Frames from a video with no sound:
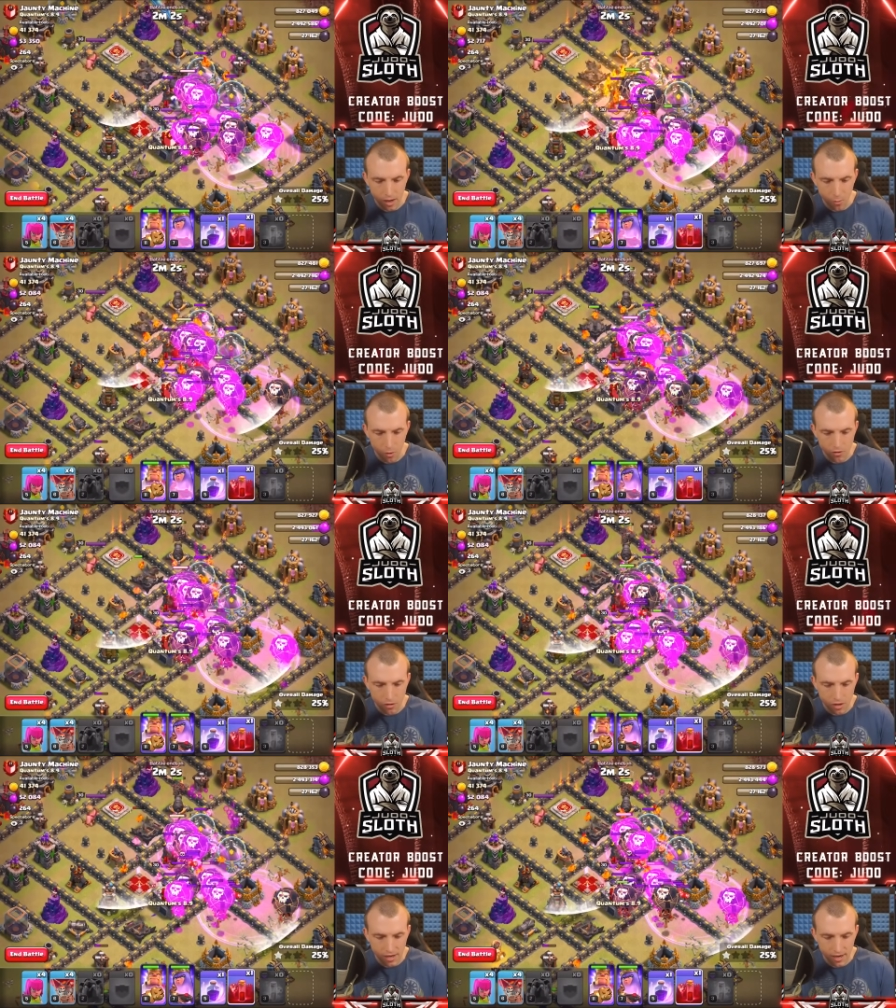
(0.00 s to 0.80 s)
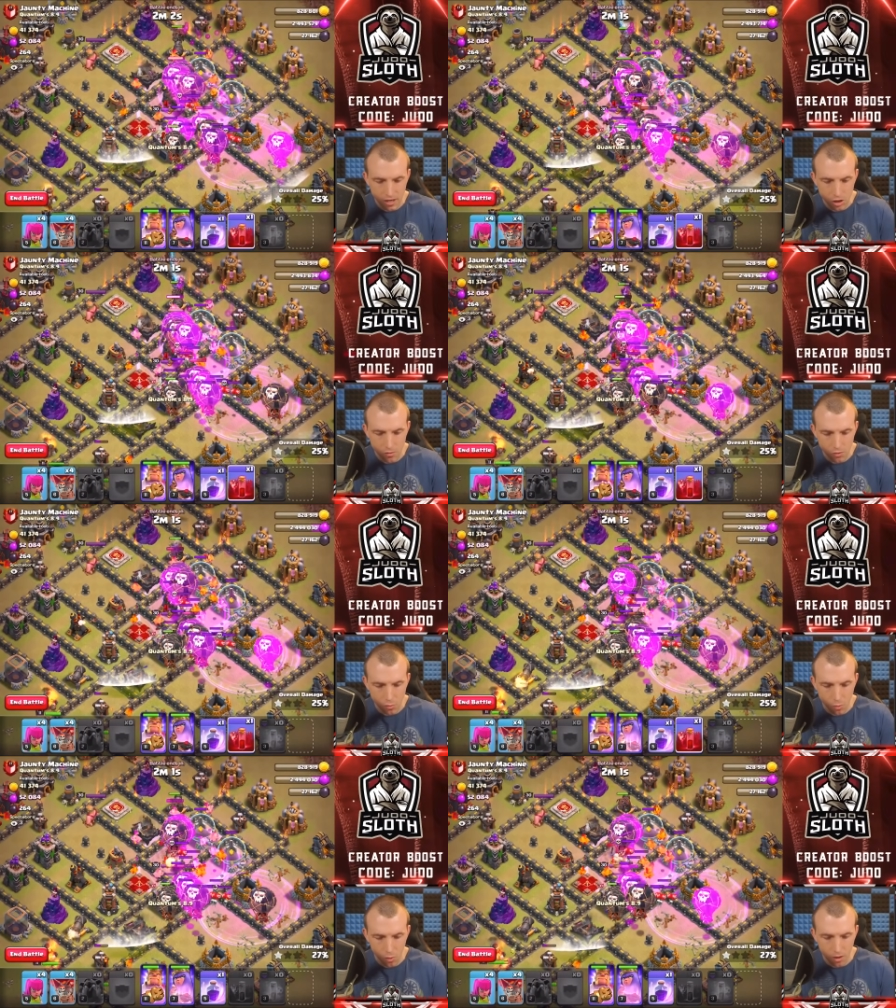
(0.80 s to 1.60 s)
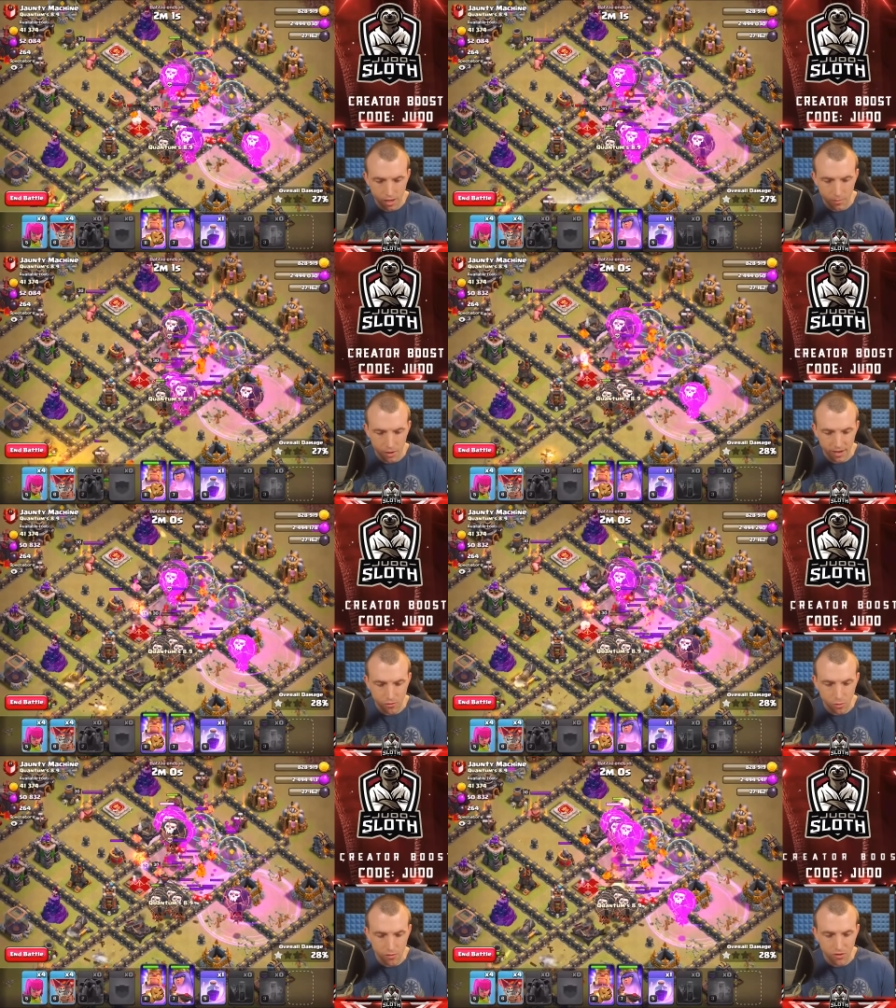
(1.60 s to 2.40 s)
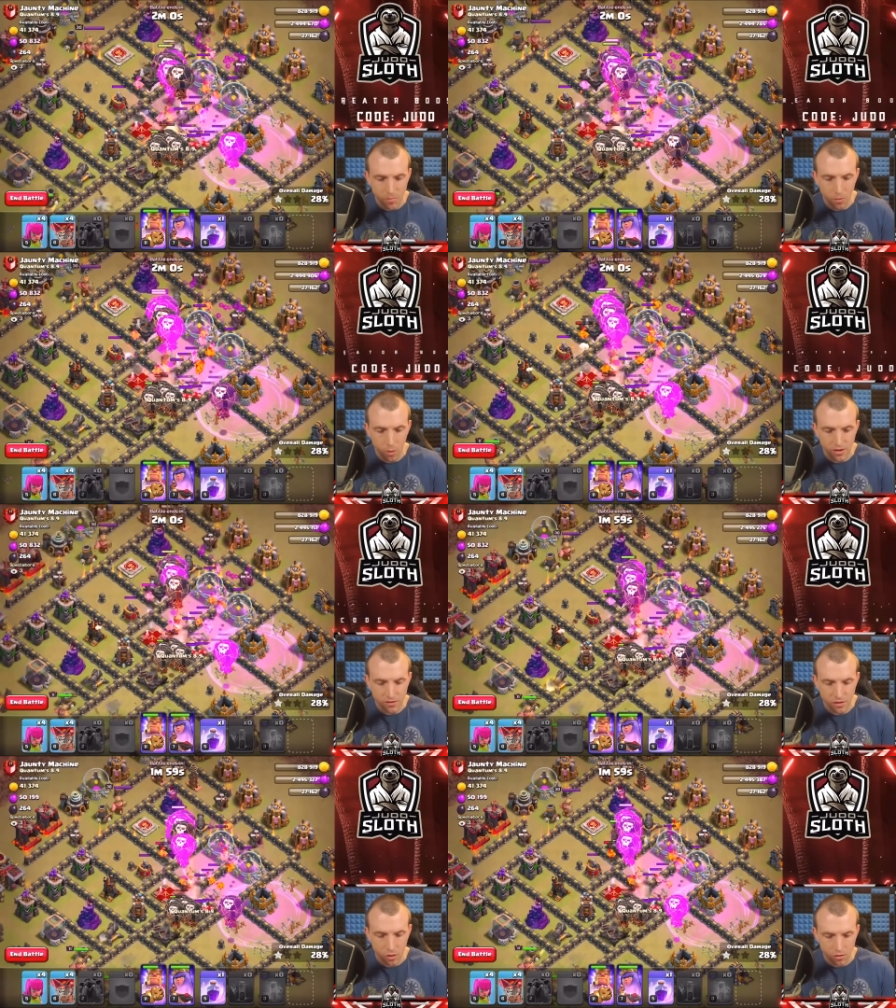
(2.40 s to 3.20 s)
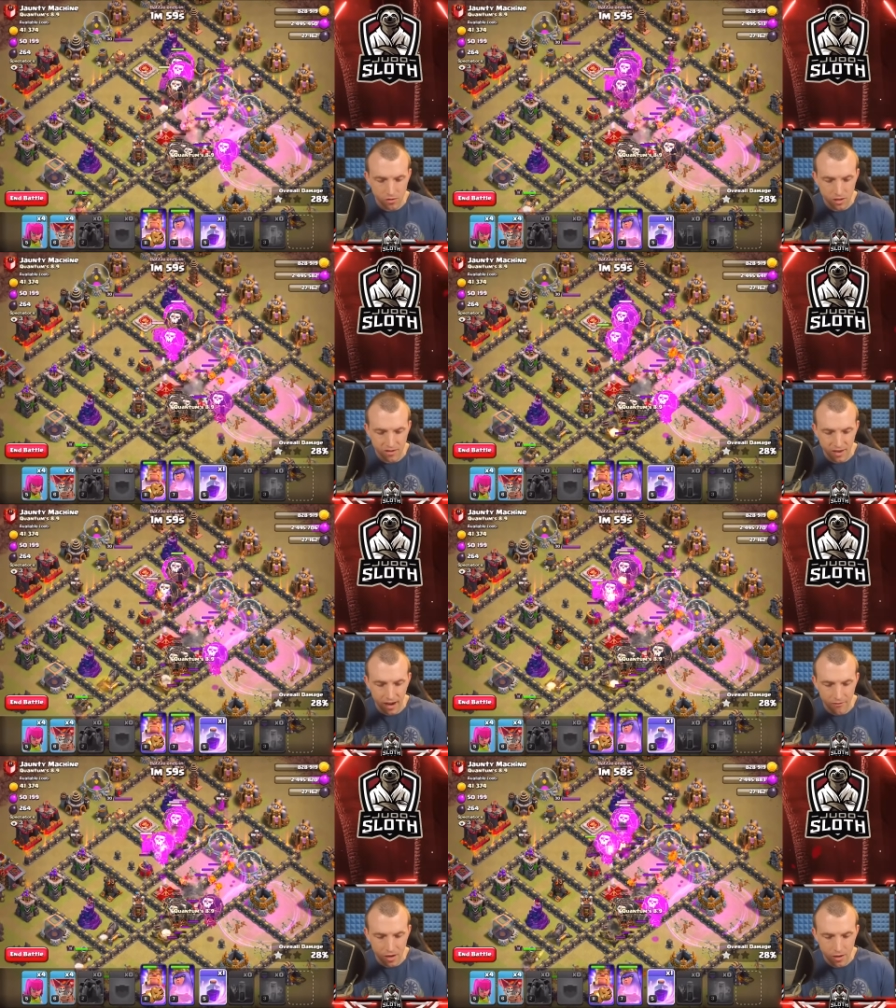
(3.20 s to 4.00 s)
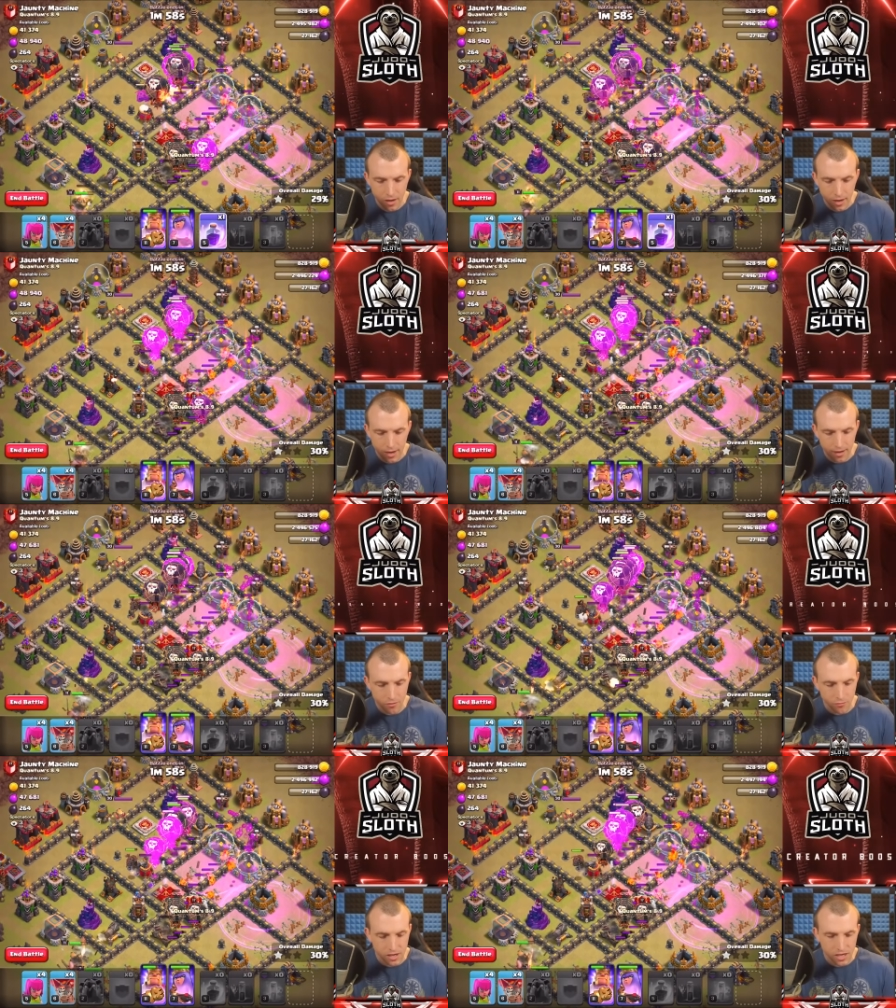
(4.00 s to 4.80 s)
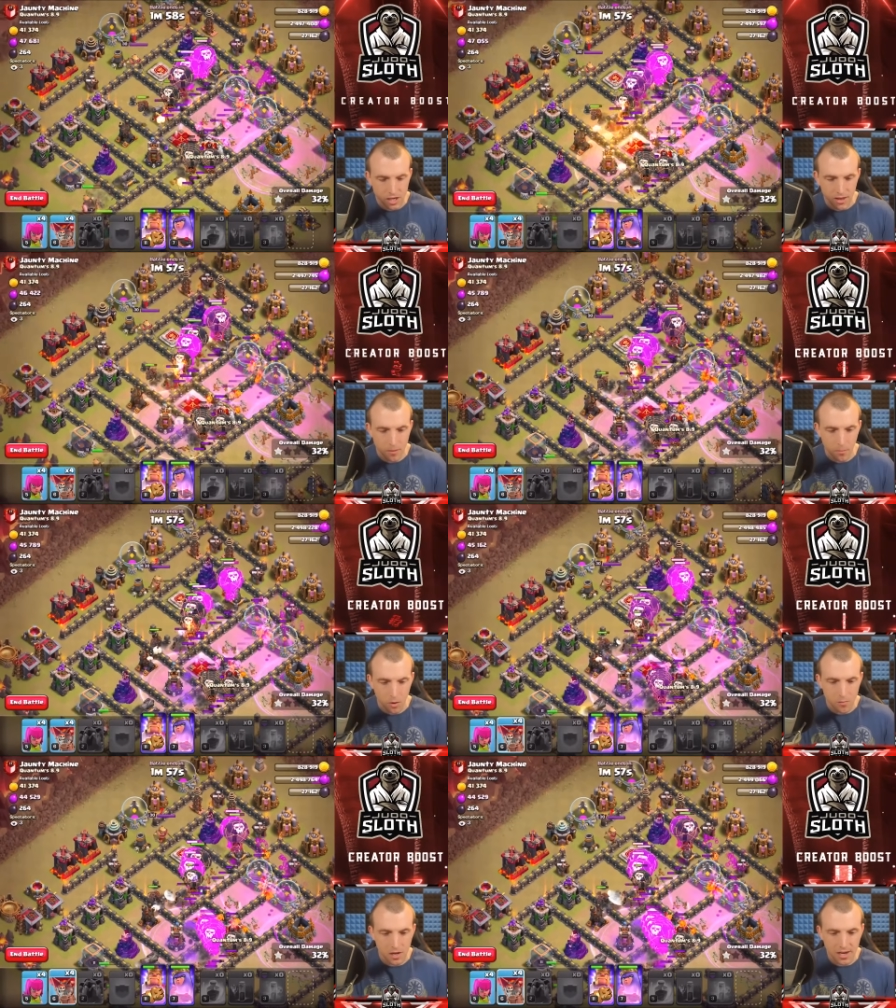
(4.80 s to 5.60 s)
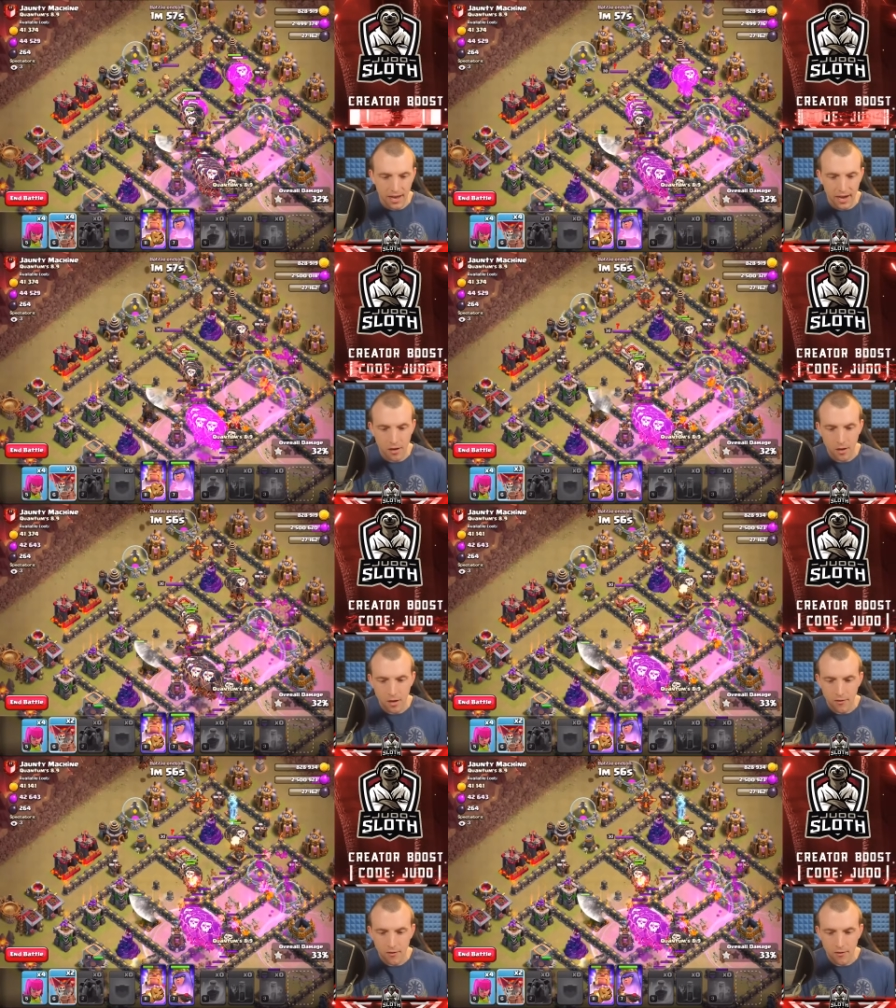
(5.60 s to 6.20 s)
I want her to kind of jump the wall here, but let's go with the poison onto this area. Let's rage at the bottom again.